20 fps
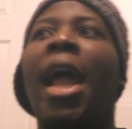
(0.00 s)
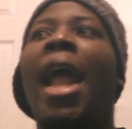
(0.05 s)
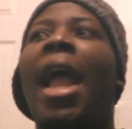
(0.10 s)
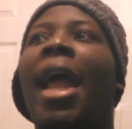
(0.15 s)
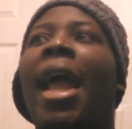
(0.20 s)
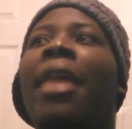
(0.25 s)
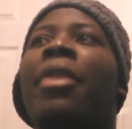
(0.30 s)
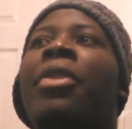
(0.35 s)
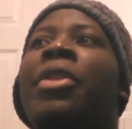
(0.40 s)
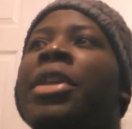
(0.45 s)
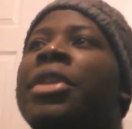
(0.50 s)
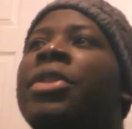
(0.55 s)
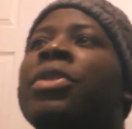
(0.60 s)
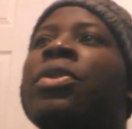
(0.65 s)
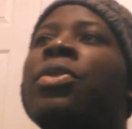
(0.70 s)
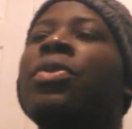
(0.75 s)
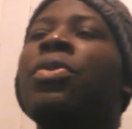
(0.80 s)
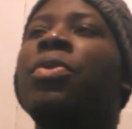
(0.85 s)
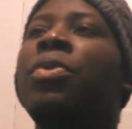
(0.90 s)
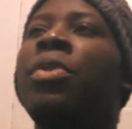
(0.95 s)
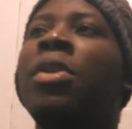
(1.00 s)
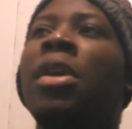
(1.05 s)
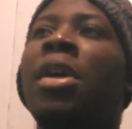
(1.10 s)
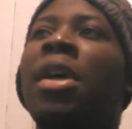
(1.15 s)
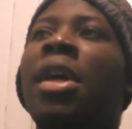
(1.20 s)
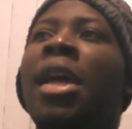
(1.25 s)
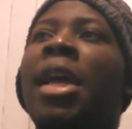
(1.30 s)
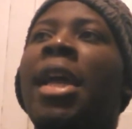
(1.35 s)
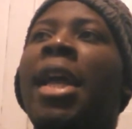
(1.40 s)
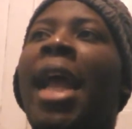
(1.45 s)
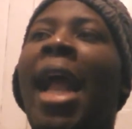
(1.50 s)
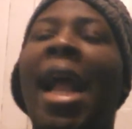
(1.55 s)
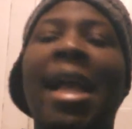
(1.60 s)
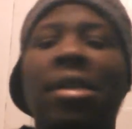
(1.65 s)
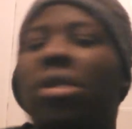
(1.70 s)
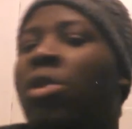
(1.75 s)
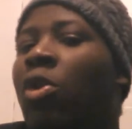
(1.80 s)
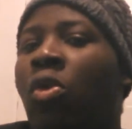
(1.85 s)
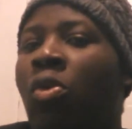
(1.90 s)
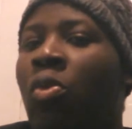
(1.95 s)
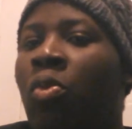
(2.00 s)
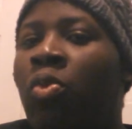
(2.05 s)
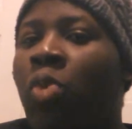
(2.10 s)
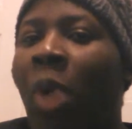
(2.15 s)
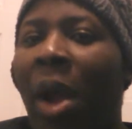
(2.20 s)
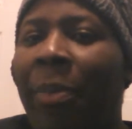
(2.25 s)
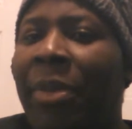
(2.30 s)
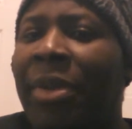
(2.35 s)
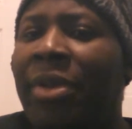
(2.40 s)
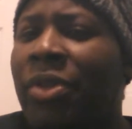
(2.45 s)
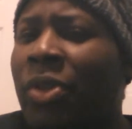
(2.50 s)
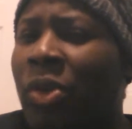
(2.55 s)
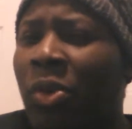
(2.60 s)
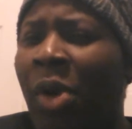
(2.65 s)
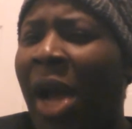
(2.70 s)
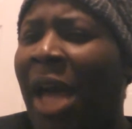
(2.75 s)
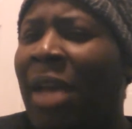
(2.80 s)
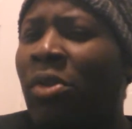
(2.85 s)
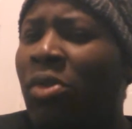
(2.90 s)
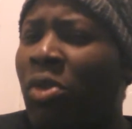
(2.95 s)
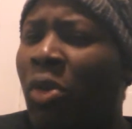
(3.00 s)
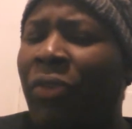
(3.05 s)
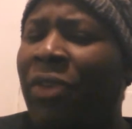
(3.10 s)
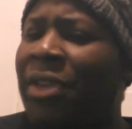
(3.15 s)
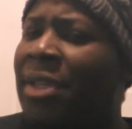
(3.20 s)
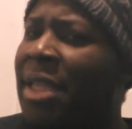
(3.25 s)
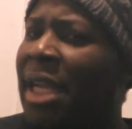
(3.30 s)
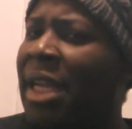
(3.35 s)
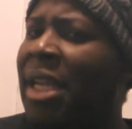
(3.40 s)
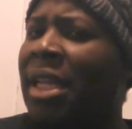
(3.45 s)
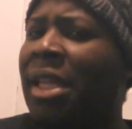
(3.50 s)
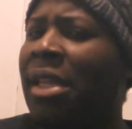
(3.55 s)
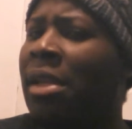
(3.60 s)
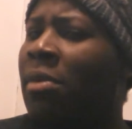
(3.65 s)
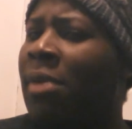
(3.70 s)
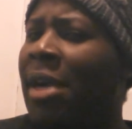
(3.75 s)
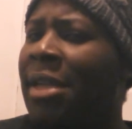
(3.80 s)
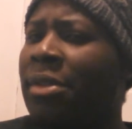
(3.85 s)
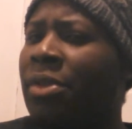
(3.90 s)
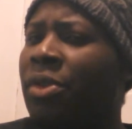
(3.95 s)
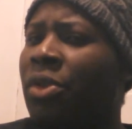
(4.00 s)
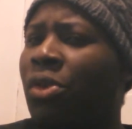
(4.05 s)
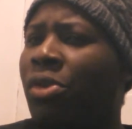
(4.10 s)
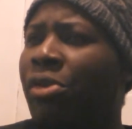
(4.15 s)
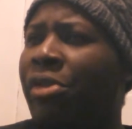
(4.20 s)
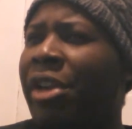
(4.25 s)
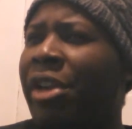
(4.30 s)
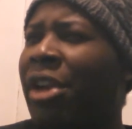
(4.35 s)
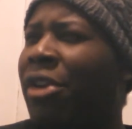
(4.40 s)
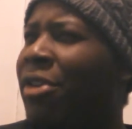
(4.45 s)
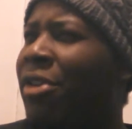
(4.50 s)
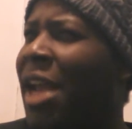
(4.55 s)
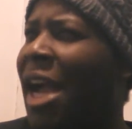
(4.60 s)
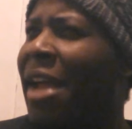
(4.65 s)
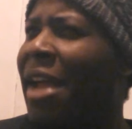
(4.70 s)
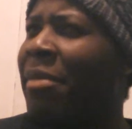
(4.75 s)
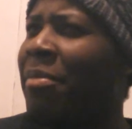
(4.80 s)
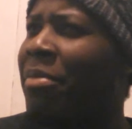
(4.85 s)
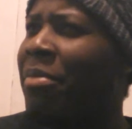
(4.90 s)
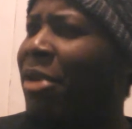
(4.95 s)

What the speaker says: And this dude has no weapon, so I don't know if he's technically a Wazatori or not.